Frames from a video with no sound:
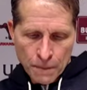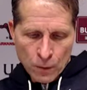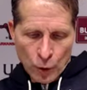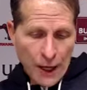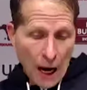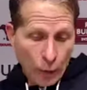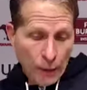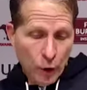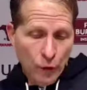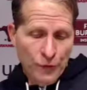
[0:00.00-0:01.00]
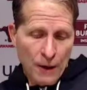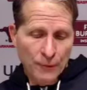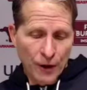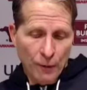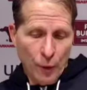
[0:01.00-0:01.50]
Well, yeah, we moved him
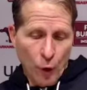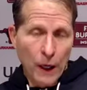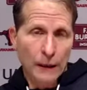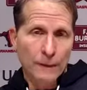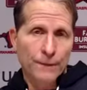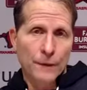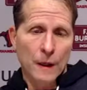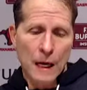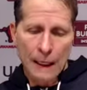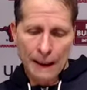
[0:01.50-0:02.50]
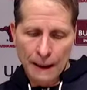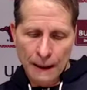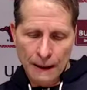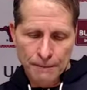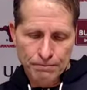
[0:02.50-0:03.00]
to the point, and
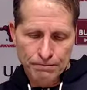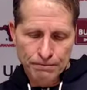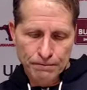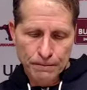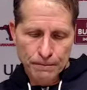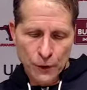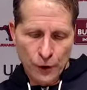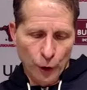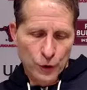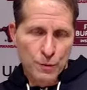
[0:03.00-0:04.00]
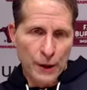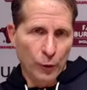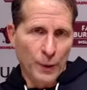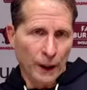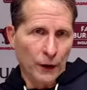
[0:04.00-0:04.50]
his middle
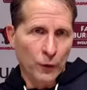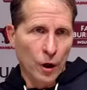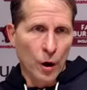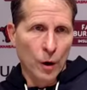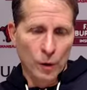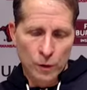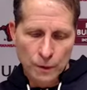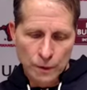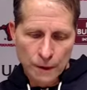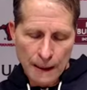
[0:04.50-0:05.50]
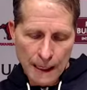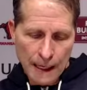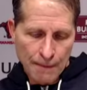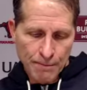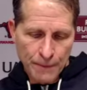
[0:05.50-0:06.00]
pick and roll,
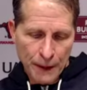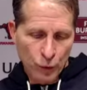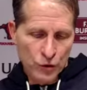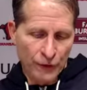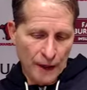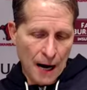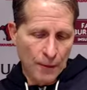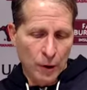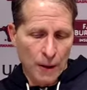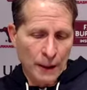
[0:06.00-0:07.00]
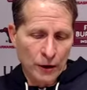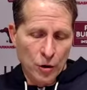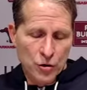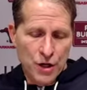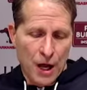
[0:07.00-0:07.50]
he was phenomenal. I mean, he
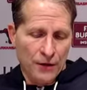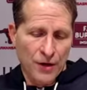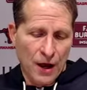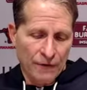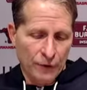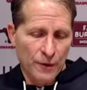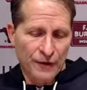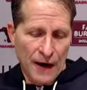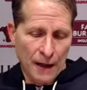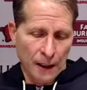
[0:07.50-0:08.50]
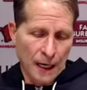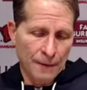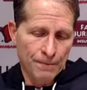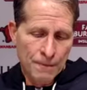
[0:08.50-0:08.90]
goes 10 of 10 from the foul line.